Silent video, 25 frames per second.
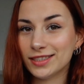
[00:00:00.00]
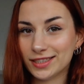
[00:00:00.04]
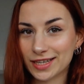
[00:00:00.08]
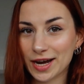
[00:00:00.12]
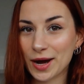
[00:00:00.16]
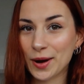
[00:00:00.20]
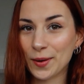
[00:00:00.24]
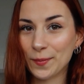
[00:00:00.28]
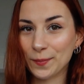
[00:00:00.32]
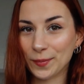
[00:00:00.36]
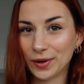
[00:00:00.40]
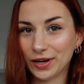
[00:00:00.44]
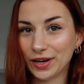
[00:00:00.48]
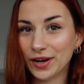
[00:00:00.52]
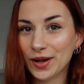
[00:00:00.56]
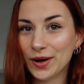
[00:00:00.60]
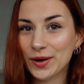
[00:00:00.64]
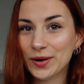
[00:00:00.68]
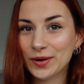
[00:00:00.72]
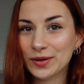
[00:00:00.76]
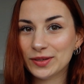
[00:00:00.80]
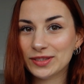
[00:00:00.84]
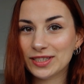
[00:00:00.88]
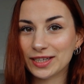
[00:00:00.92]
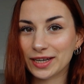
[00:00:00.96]
down
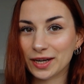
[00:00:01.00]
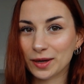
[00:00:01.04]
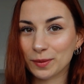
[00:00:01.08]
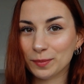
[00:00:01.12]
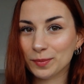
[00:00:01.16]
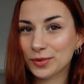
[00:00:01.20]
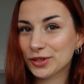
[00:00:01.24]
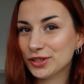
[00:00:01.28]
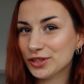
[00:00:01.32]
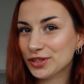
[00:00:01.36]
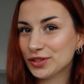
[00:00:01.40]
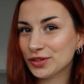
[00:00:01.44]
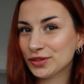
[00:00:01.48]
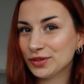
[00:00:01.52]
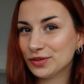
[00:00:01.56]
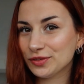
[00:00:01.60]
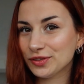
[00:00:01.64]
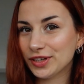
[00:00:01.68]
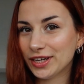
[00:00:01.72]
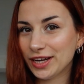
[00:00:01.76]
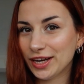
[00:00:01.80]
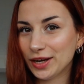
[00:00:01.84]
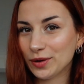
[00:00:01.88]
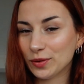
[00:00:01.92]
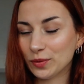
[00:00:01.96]
below to get a personal
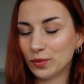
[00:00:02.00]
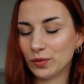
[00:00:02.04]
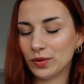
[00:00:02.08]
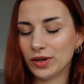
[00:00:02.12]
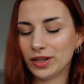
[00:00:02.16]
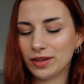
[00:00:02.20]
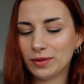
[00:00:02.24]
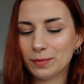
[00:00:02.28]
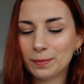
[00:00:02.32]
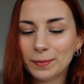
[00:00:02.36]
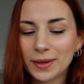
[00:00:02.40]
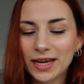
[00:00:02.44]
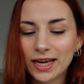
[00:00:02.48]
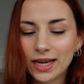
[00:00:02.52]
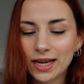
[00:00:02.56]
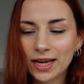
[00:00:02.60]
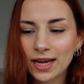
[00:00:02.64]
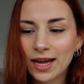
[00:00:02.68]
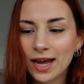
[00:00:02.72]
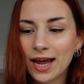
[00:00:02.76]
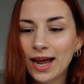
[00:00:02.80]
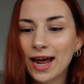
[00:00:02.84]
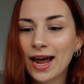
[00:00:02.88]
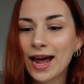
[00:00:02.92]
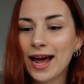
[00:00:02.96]
reading with
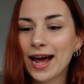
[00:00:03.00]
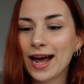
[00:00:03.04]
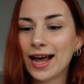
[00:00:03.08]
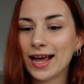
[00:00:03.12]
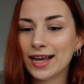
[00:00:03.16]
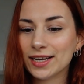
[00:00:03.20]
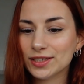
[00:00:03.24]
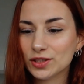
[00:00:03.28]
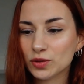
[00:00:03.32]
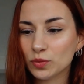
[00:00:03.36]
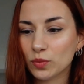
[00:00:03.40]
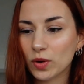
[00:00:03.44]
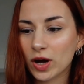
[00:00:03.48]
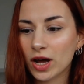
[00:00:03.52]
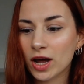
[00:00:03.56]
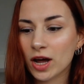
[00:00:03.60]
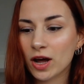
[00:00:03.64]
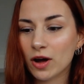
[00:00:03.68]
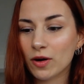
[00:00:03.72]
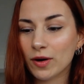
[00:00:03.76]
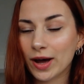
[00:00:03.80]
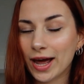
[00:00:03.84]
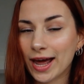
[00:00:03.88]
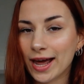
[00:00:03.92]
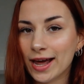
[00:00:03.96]
me, as
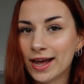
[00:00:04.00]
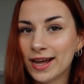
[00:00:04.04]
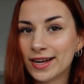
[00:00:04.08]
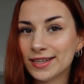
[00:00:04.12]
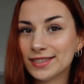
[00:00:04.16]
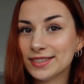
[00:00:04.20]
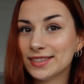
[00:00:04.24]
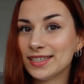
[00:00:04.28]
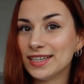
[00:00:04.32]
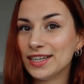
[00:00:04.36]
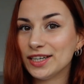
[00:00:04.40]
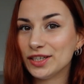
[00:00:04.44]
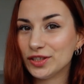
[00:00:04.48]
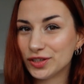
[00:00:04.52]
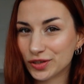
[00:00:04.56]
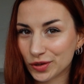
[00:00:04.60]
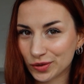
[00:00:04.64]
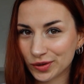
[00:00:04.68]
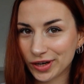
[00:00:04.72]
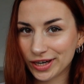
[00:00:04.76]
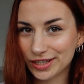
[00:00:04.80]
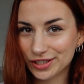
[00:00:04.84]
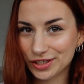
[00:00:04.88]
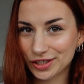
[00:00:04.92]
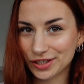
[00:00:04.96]
well as the
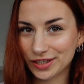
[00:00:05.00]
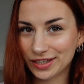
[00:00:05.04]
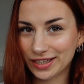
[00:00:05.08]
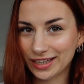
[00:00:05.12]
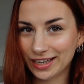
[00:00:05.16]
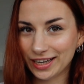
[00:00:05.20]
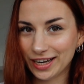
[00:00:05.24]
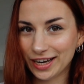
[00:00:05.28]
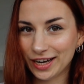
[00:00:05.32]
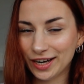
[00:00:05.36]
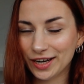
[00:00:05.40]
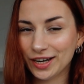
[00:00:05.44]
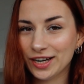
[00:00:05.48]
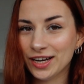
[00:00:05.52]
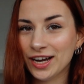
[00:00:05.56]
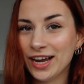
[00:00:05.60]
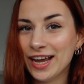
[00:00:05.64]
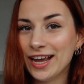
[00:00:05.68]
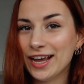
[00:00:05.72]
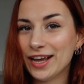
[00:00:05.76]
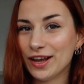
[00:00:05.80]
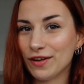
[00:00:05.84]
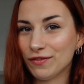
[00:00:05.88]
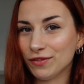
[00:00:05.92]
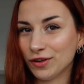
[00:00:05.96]
donation link
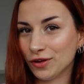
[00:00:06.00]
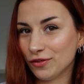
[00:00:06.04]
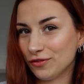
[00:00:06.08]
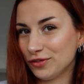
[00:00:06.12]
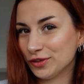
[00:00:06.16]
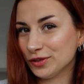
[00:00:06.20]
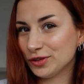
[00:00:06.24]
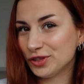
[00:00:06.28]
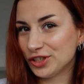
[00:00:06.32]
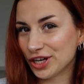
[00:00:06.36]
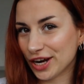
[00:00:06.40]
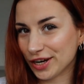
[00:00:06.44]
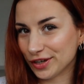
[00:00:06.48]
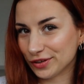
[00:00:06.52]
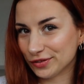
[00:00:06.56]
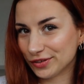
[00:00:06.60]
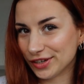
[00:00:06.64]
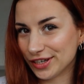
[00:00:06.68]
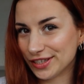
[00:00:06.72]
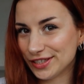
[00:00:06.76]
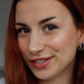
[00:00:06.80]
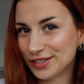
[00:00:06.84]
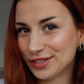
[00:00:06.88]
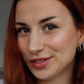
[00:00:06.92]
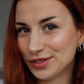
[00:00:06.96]
if you feel
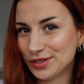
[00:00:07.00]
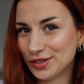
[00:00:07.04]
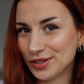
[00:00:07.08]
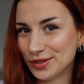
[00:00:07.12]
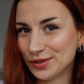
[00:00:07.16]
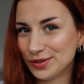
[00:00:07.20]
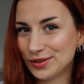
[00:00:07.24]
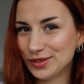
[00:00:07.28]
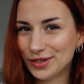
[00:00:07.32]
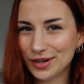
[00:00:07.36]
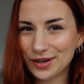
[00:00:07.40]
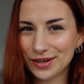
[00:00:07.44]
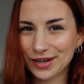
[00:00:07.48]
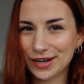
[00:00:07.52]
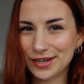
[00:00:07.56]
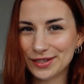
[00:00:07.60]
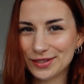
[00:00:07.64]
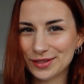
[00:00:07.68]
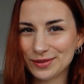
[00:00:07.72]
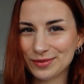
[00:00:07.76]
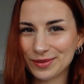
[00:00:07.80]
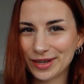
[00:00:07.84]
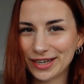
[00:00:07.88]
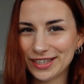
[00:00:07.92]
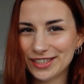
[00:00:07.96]
generous to
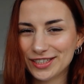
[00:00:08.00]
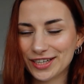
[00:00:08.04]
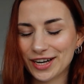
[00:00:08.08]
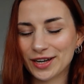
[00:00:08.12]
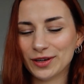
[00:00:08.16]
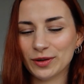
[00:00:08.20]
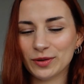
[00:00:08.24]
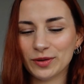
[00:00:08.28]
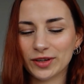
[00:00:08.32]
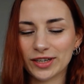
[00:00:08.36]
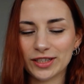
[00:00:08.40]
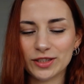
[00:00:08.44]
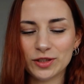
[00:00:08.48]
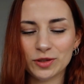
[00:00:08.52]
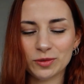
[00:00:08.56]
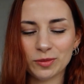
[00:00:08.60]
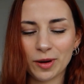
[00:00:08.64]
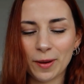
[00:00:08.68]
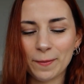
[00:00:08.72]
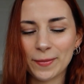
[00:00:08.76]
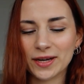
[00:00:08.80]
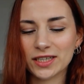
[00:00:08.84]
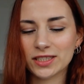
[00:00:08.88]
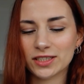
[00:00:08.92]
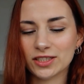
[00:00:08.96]
donate to my channel and to
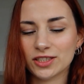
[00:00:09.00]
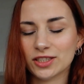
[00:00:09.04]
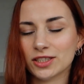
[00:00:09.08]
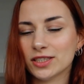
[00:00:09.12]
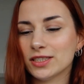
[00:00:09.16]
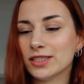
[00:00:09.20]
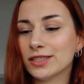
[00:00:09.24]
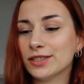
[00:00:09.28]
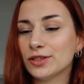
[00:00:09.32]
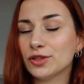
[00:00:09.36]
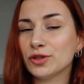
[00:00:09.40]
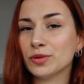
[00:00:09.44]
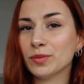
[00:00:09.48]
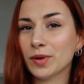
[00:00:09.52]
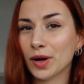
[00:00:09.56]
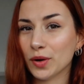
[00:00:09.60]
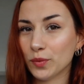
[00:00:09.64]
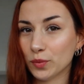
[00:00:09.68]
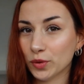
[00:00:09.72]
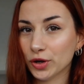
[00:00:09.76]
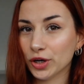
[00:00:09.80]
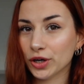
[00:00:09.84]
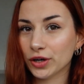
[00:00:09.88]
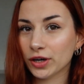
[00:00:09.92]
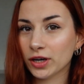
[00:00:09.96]
my messages and to my
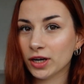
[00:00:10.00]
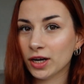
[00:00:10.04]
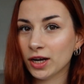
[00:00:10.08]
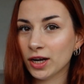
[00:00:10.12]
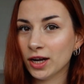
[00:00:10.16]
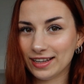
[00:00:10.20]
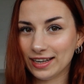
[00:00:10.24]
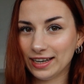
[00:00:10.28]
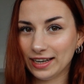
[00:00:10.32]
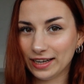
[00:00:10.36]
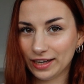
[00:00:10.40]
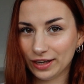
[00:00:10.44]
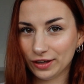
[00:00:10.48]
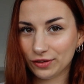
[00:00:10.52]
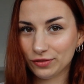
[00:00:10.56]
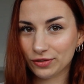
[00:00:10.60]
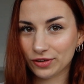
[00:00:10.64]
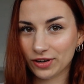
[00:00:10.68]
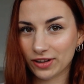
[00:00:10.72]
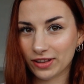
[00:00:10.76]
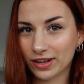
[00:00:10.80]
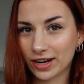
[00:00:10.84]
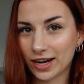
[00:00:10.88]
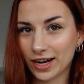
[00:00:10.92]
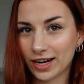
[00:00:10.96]
work. The link
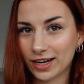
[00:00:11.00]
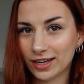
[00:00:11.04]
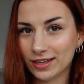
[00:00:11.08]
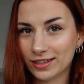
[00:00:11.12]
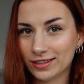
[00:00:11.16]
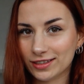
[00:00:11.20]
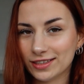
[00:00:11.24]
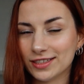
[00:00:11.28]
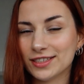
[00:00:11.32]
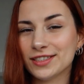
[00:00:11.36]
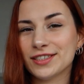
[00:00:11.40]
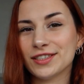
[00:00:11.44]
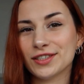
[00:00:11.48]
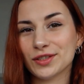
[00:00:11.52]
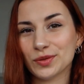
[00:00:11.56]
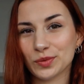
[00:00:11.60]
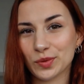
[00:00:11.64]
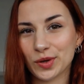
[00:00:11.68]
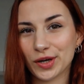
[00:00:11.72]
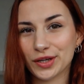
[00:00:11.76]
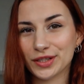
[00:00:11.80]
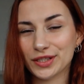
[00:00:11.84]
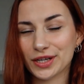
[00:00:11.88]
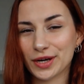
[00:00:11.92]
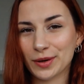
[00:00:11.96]
for that is as
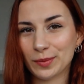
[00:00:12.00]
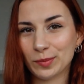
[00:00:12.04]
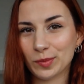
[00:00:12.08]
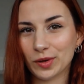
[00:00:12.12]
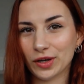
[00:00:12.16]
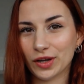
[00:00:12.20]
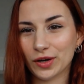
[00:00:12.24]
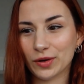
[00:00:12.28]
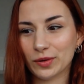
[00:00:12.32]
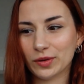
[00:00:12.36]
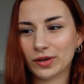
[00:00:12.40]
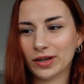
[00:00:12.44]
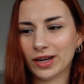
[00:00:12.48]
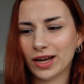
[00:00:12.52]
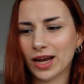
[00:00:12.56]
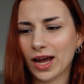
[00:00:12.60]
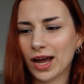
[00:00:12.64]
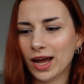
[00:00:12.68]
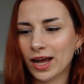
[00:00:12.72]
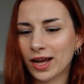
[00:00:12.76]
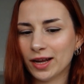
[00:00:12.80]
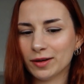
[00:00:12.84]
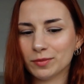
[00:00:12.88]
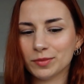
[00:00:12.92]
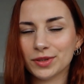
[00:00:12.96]
well down below.
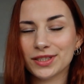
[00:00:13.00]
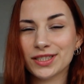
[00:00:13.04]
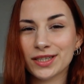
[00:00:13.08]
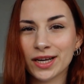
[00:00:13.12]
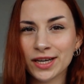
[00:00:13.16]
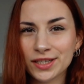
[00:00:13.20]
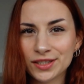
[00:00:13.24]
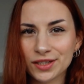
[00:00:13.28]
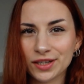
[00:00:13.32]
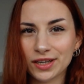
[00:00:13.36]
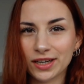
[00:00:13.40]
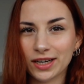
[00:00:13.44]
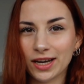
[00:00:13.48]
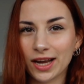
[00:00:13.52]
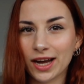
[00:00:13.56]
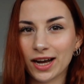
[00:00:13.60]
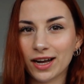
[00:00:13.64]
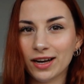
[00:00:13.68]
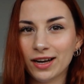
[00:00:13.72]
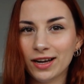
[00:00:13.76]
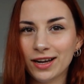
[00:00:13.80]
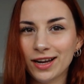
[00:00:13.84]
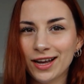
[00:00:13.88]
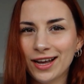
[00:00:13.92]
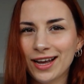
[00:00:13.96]
And besides all of
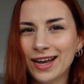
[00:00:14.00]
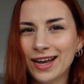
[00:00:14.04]
that,